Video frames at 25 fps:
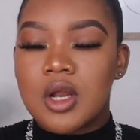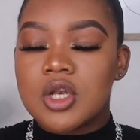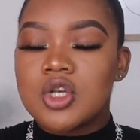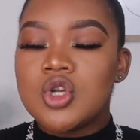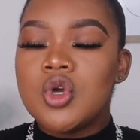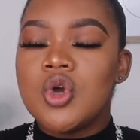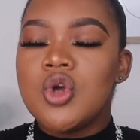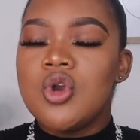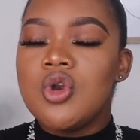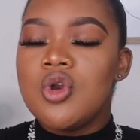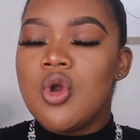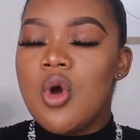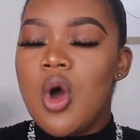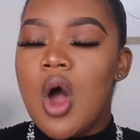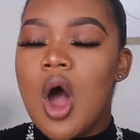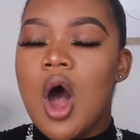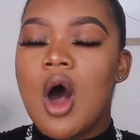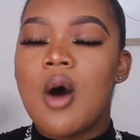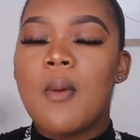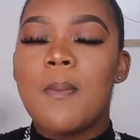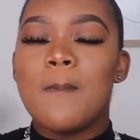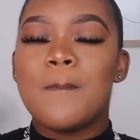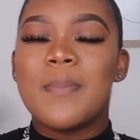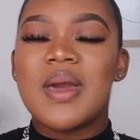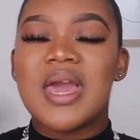you know
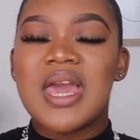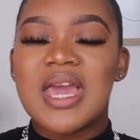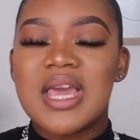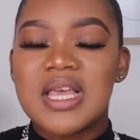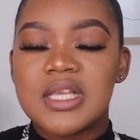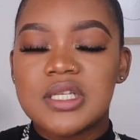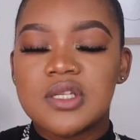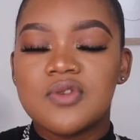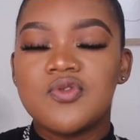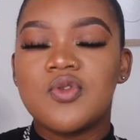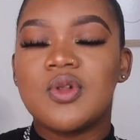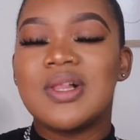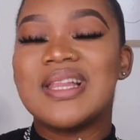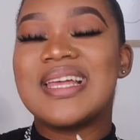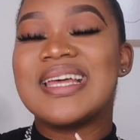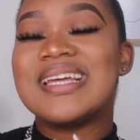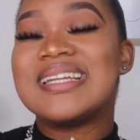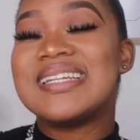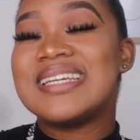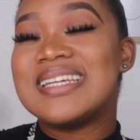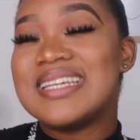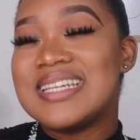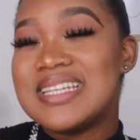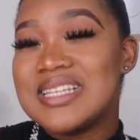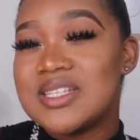how peaceful
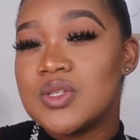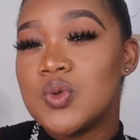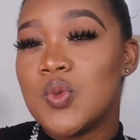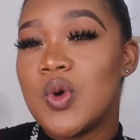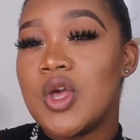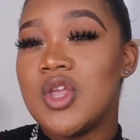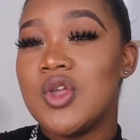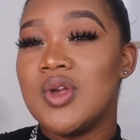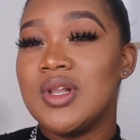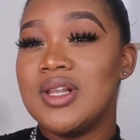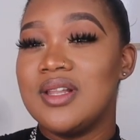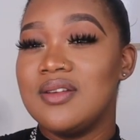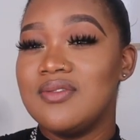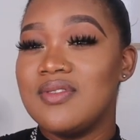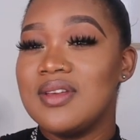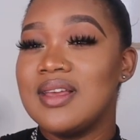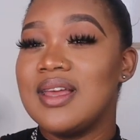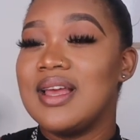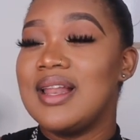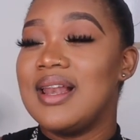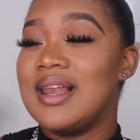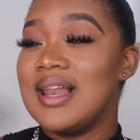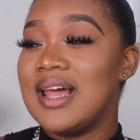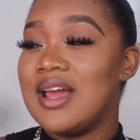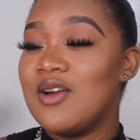it is when you're living
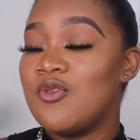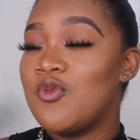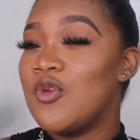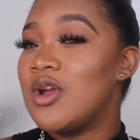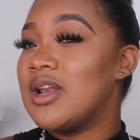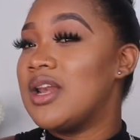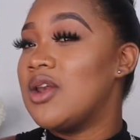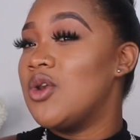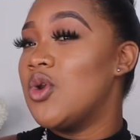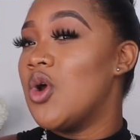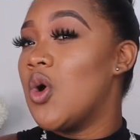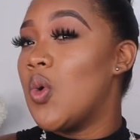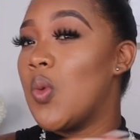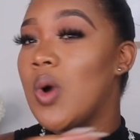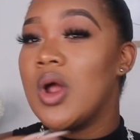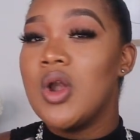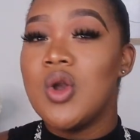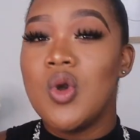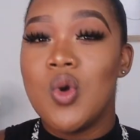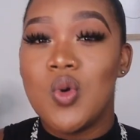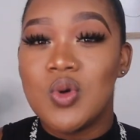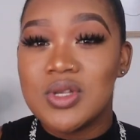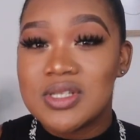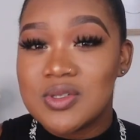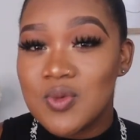a life when no
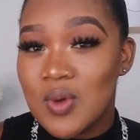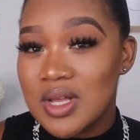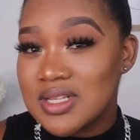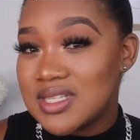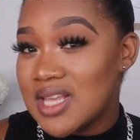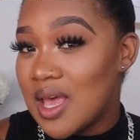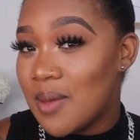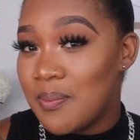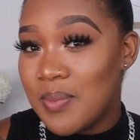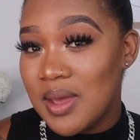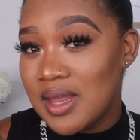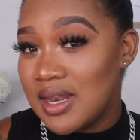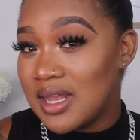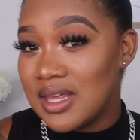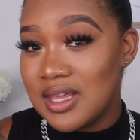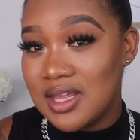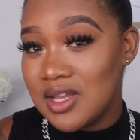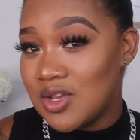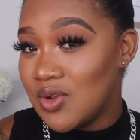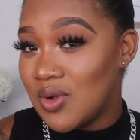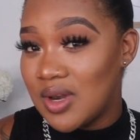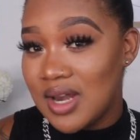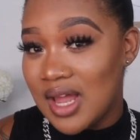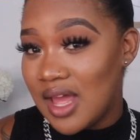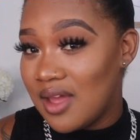one knows what's happening in
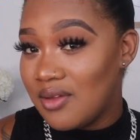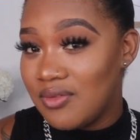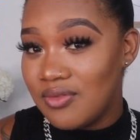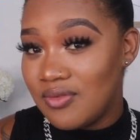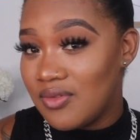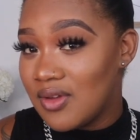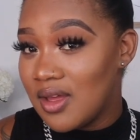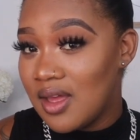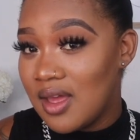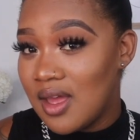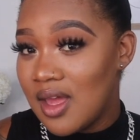your life?